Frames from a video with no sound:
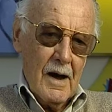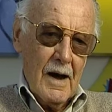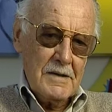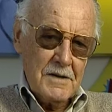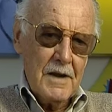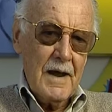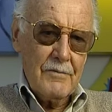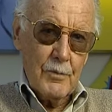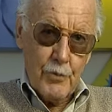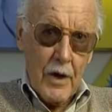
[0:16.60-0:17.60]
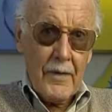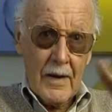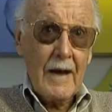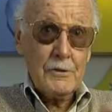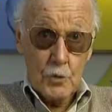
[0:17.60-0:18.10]
I did have a
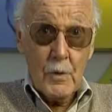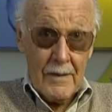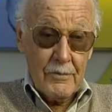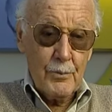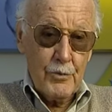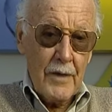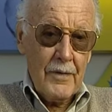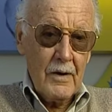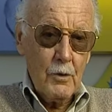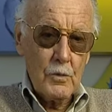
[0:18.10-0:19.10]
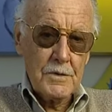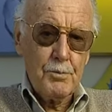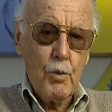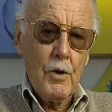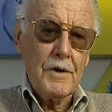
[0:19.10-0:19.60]
brother. I do have a brother who was
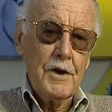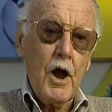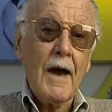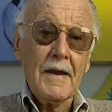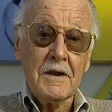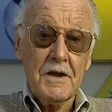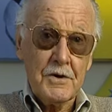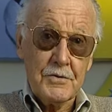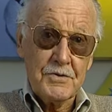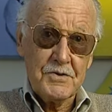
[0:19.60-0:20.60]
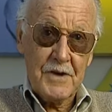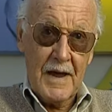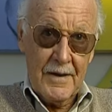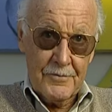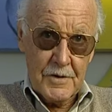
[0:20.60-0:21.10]
born nine years
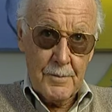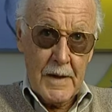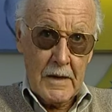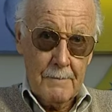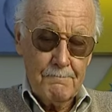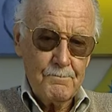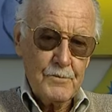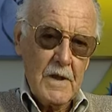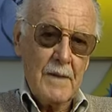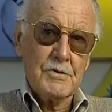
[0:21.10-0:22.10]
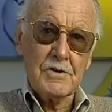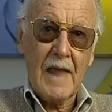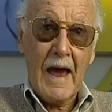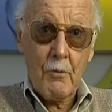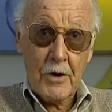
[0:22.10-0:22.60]
after me. His name is
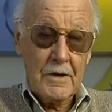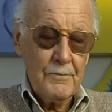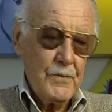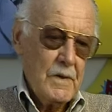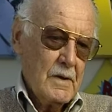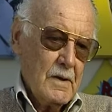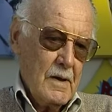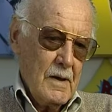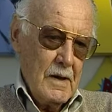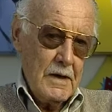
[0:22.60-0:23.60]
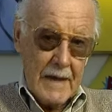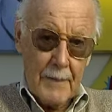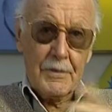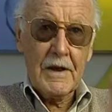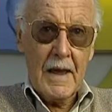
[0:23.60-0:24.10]
Larry. He
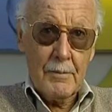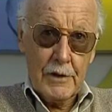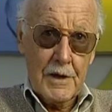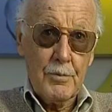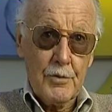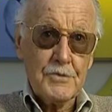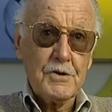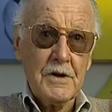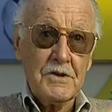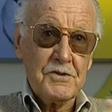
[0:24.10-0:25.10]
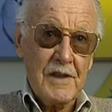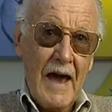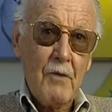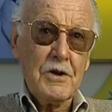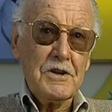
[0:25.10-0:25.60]
kept the name Lieber, so he's
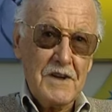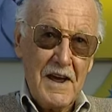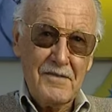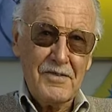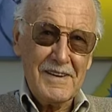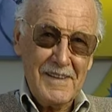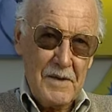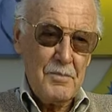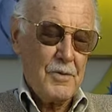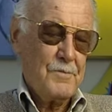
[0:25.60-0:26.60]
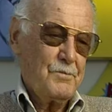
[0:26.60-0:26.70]
Larry David Lieber.